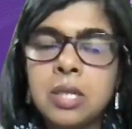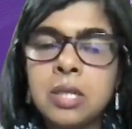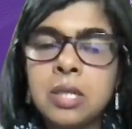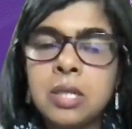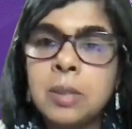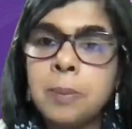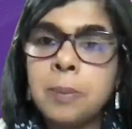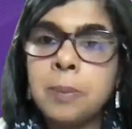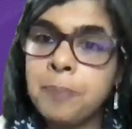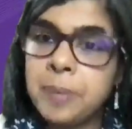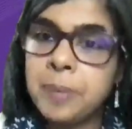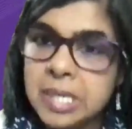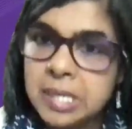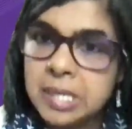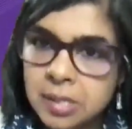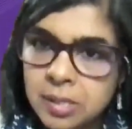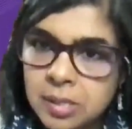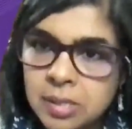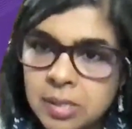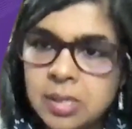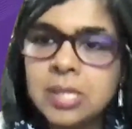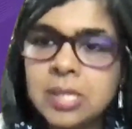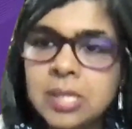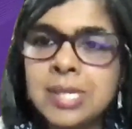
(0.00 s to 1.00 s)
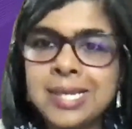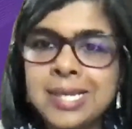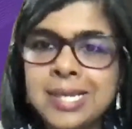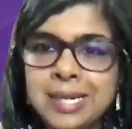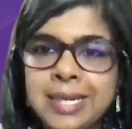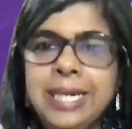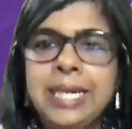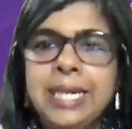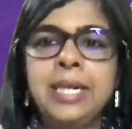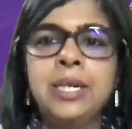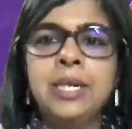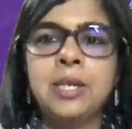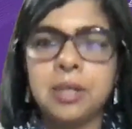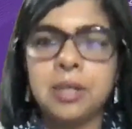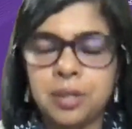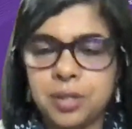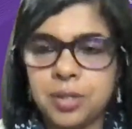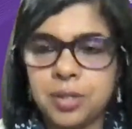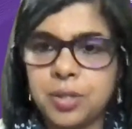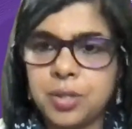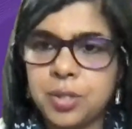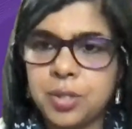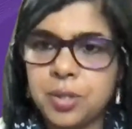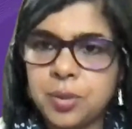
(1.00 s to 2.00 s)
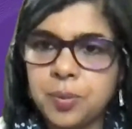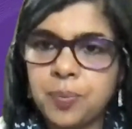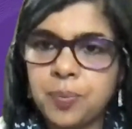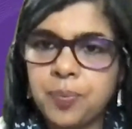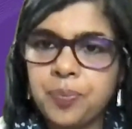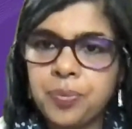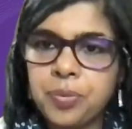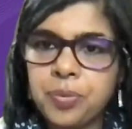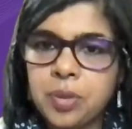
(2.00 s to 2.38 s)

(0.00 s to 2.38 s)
the business leaders